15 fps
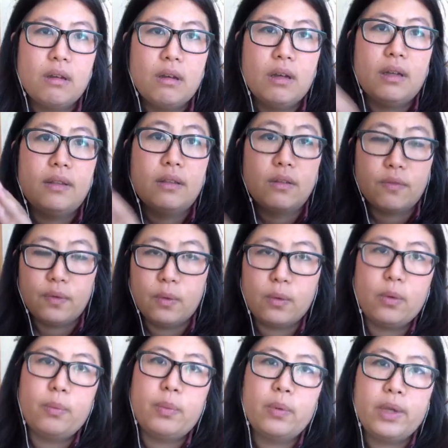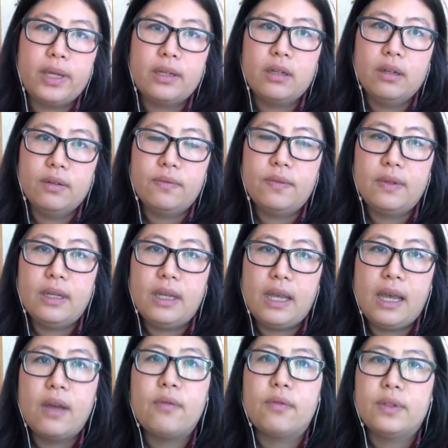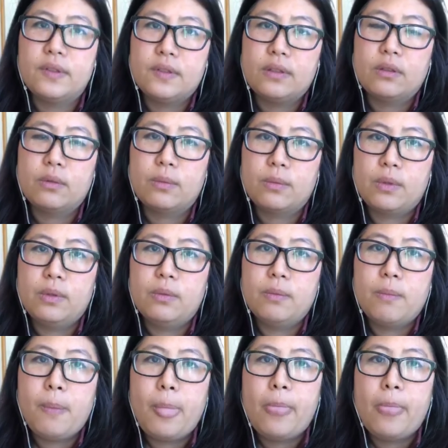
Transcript: on the focal point of every single room.